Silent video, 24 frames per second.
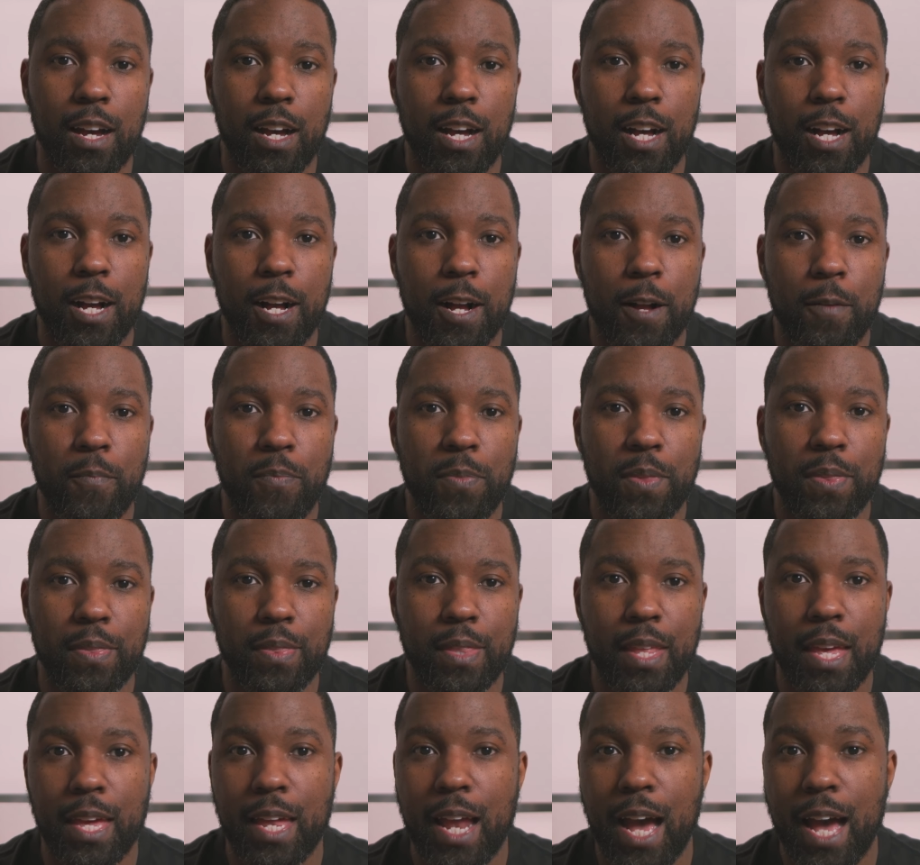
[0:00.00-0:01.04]

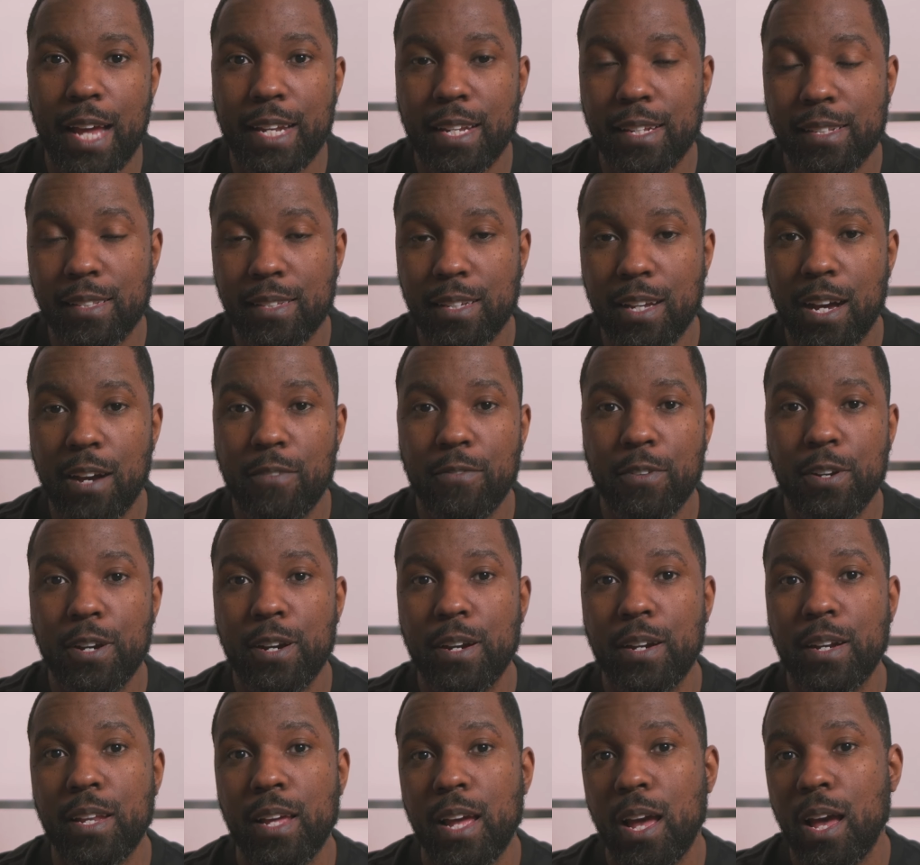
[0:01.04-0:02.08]
that I
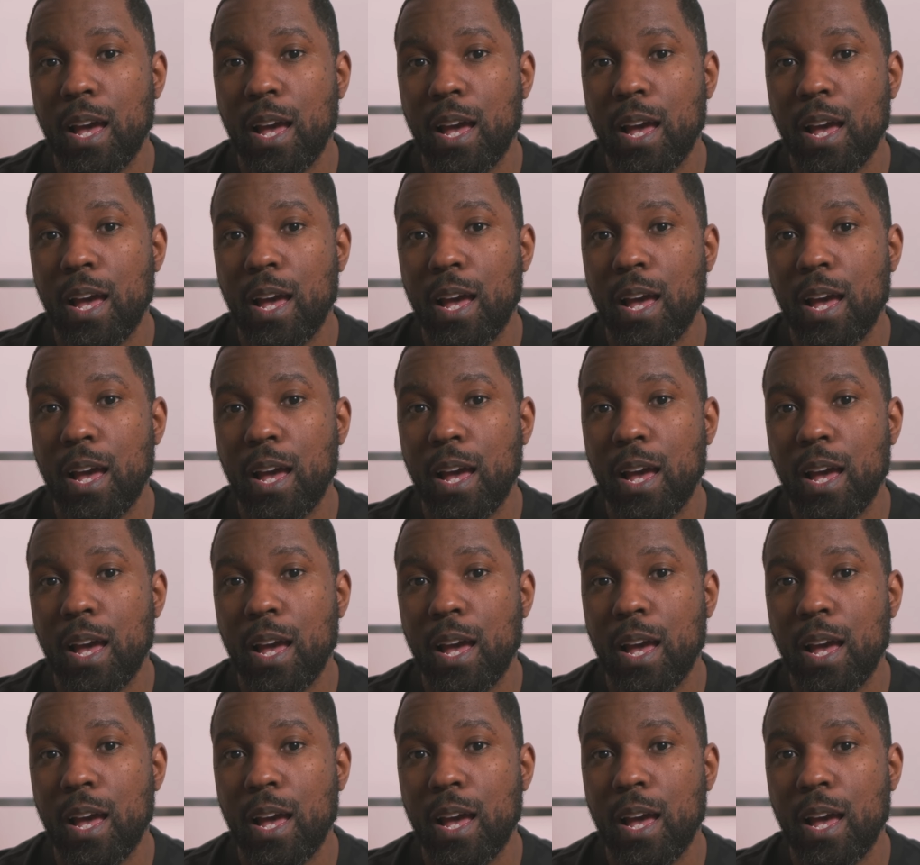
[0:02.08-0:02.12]
discovered